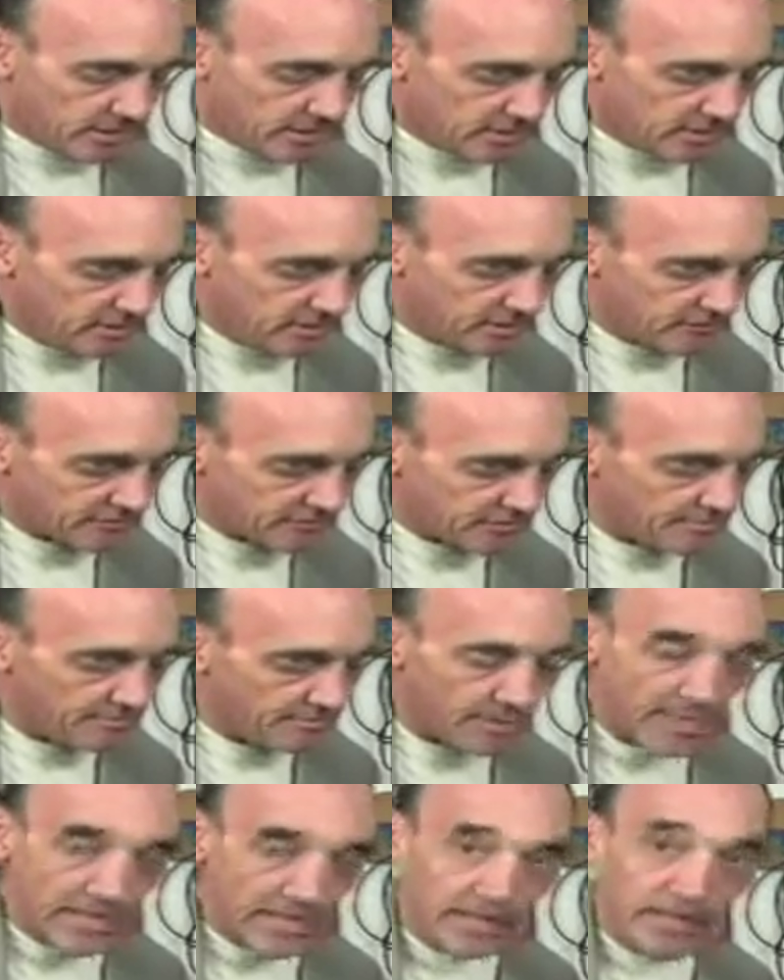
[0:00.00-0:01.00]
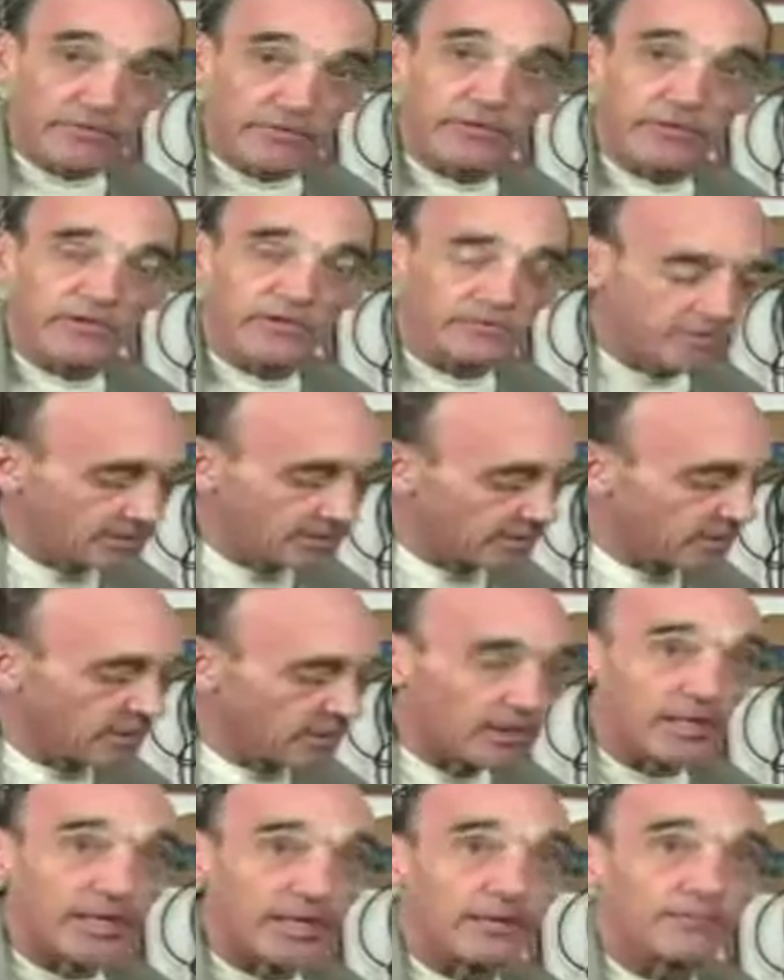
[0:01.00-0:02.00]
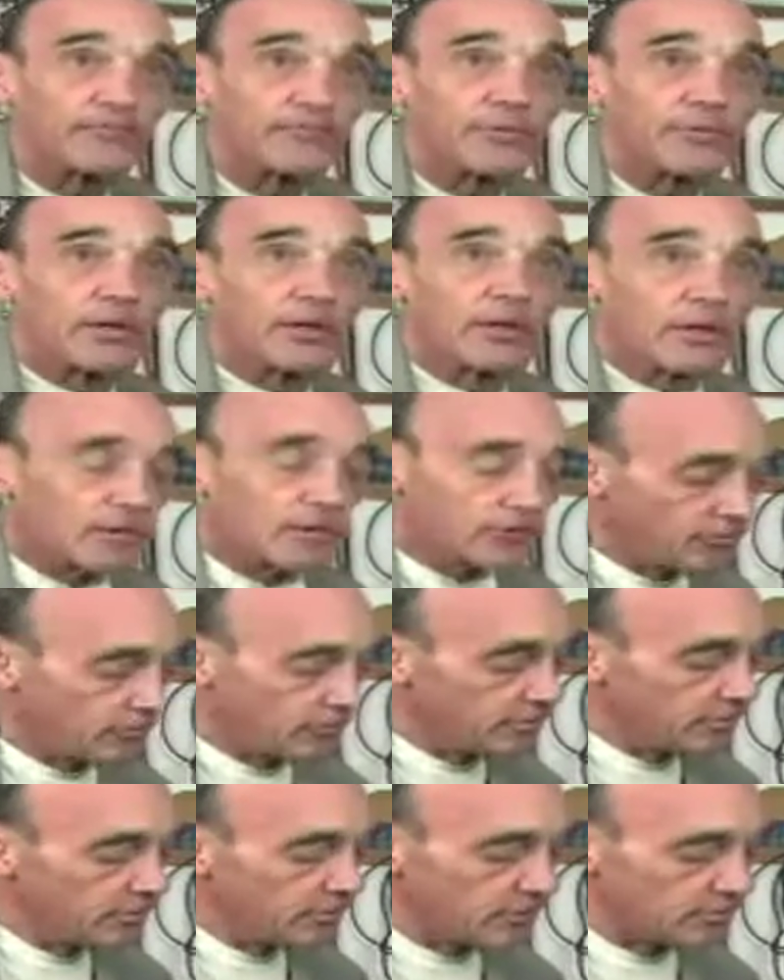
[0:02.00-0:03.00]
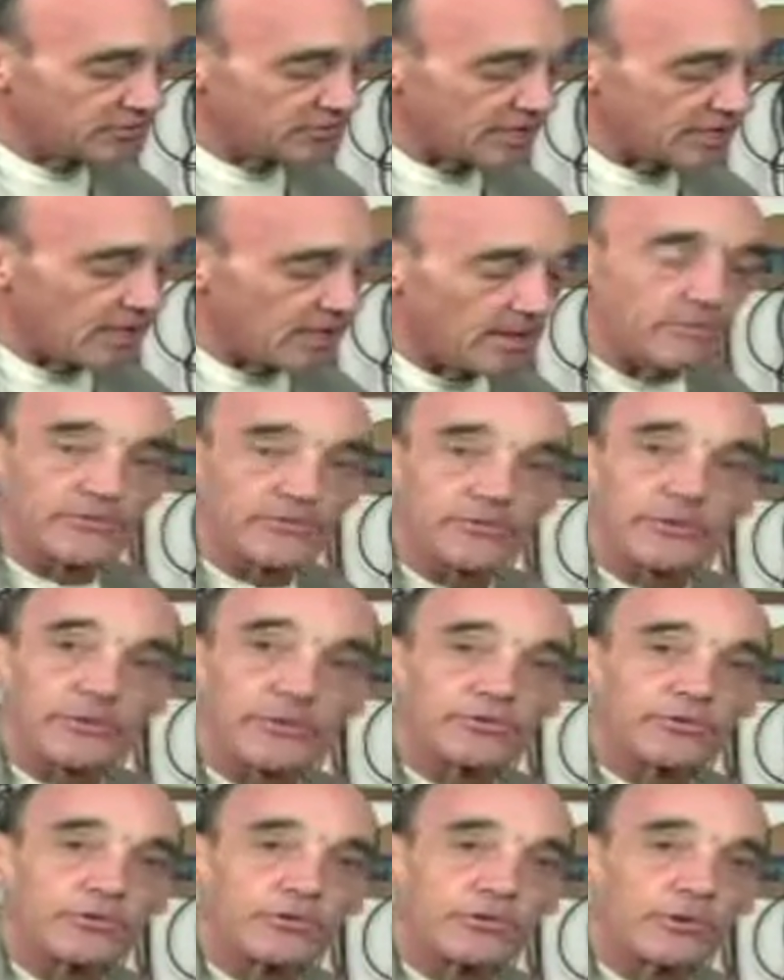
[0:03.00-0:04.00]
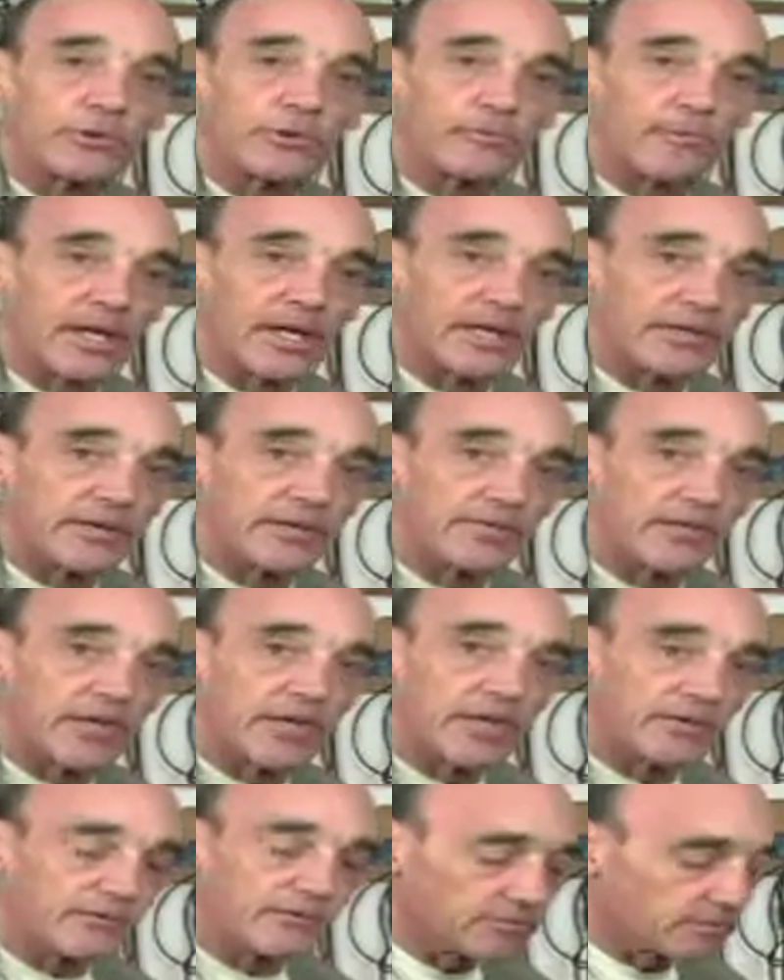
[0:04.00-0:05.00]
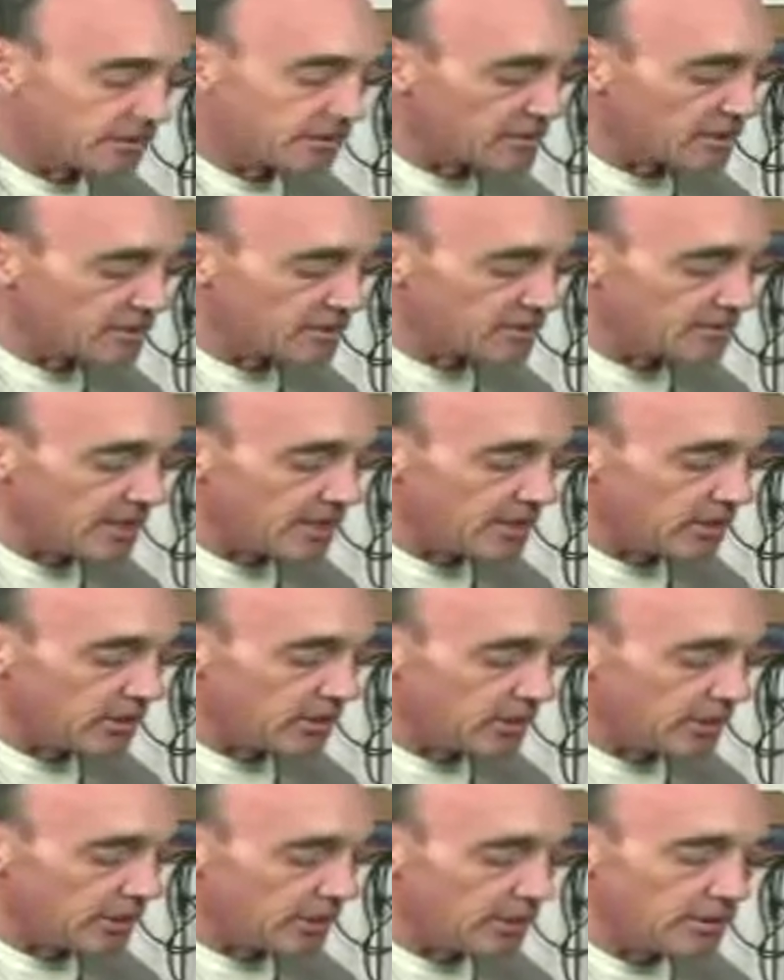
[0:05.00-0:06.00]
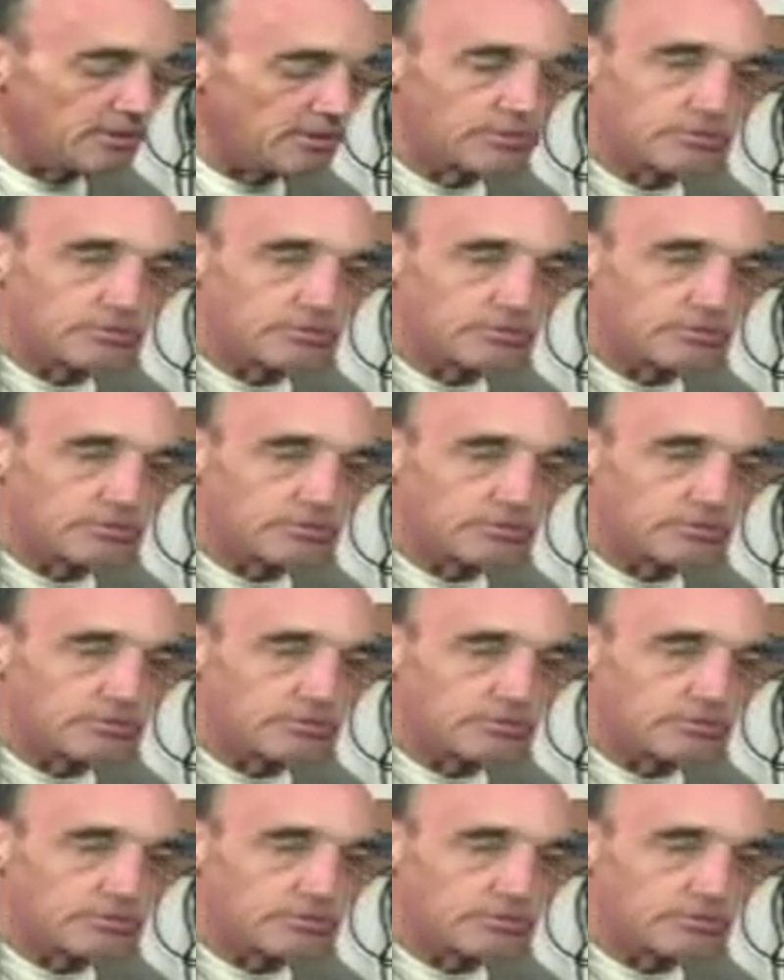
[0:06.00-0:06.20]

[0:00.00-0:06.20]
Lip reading: is combining these little two-note jobs, two-note bending things that we talked about earlier.